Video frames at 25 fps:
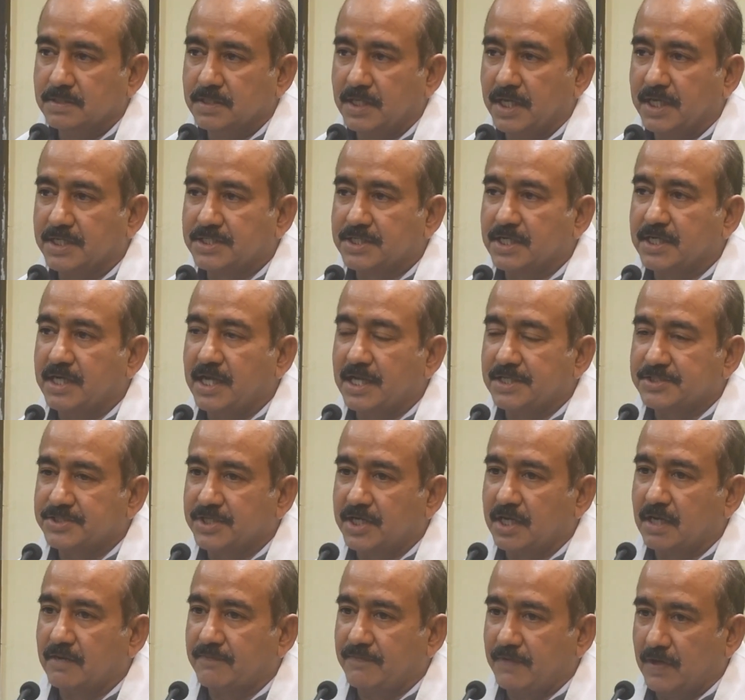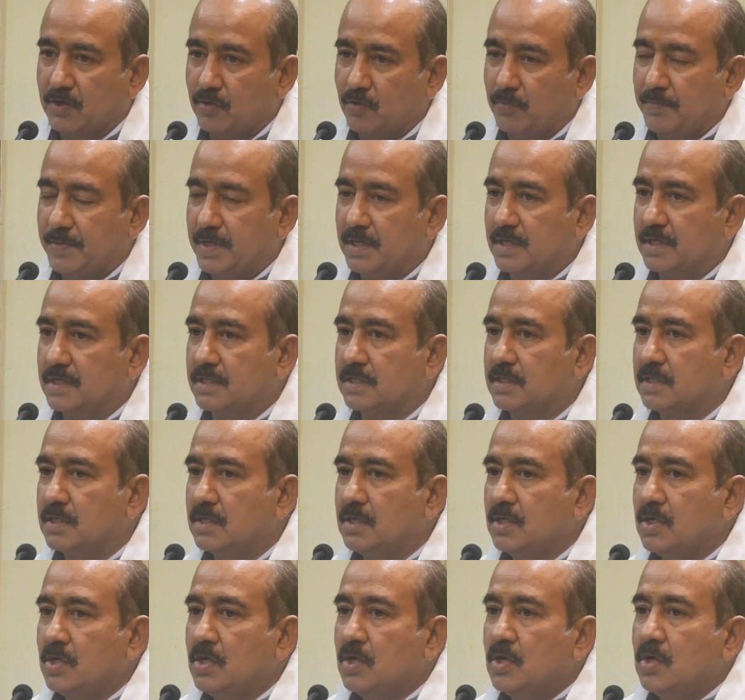It's a natural phenomenon.
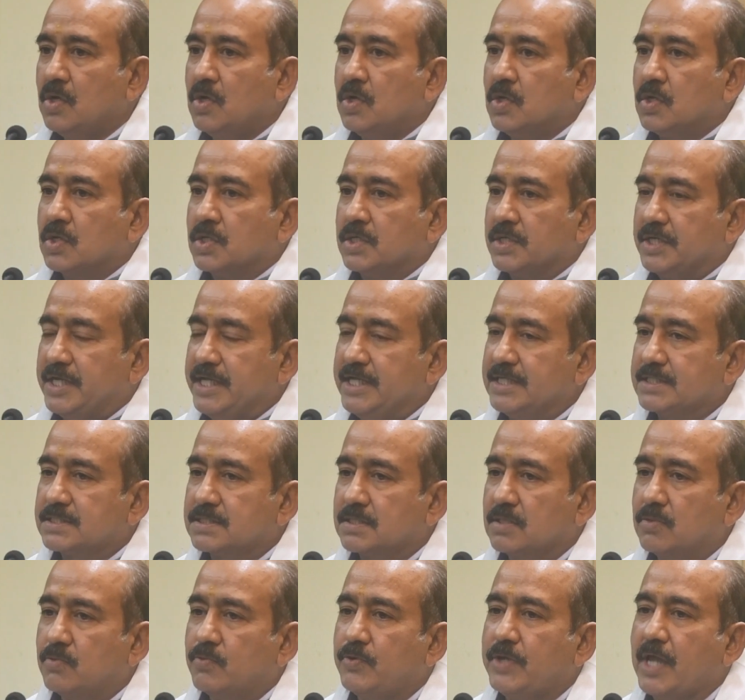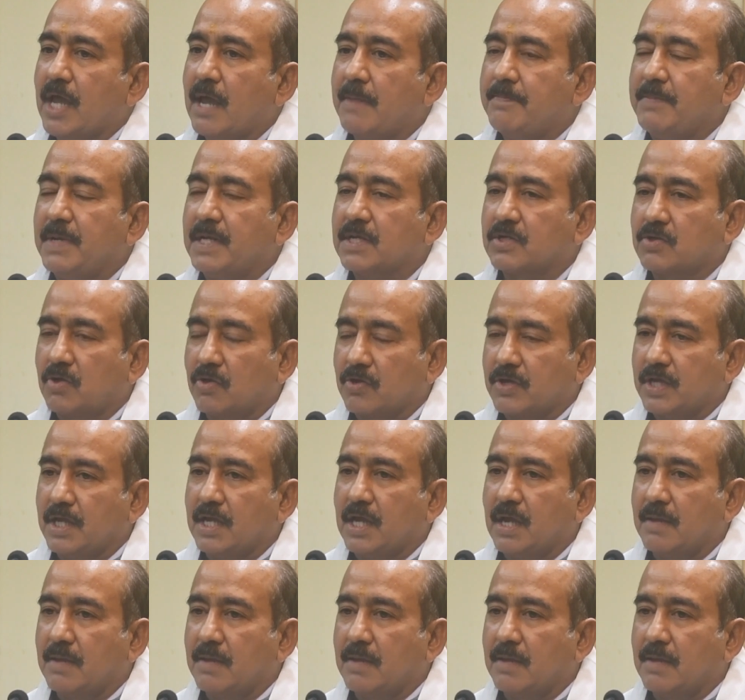We have been talking